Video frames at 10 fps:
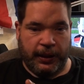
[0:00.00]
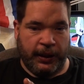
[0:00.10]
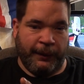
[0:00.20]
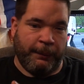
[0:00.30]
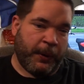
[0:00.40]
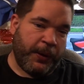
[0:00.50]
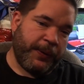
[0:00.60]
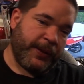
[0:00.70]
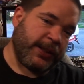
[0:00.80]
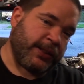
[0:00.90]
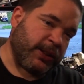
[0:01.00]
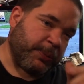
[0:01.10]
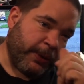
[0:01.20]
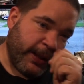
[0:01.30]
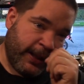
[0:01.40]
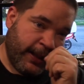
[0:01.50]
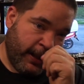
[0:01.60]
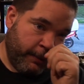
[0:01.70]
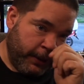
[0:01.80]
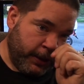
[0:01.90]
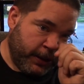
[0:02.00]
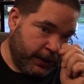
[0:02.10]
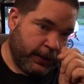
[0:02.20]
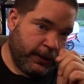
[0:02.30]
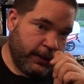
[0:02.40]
and both these display cabinets